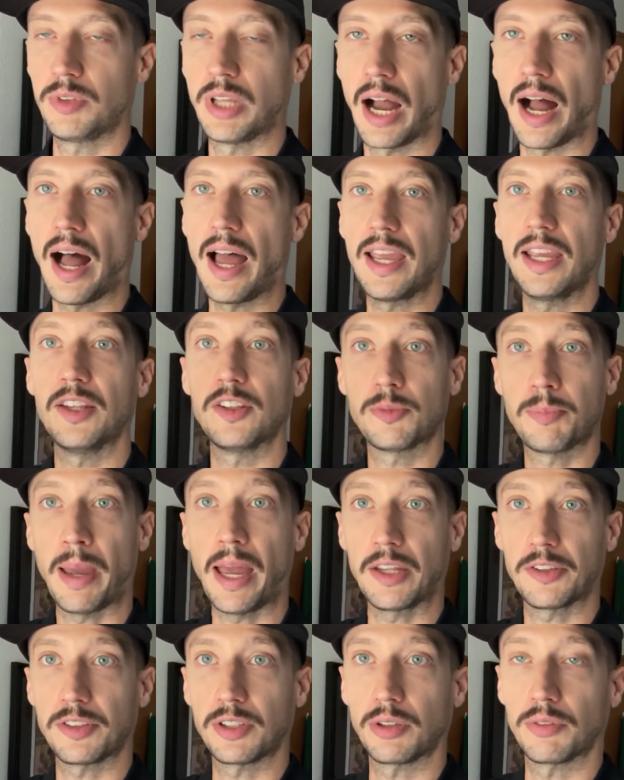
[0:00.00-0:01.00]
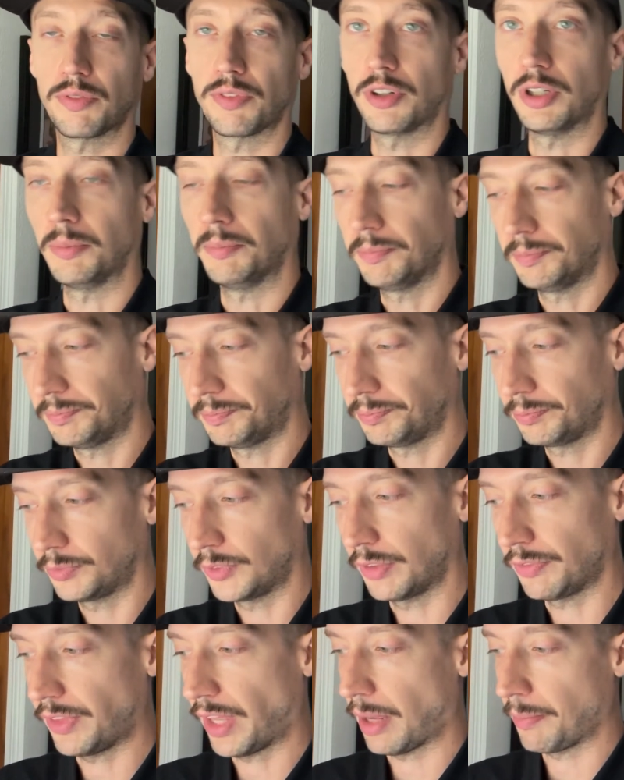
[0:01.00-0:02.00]
guy is passing from,
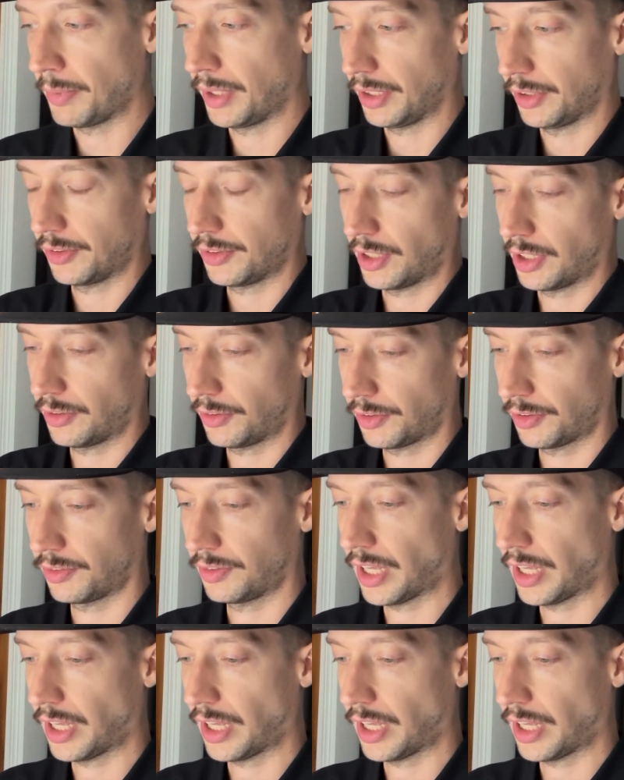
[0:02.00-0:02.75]
if that makes sense.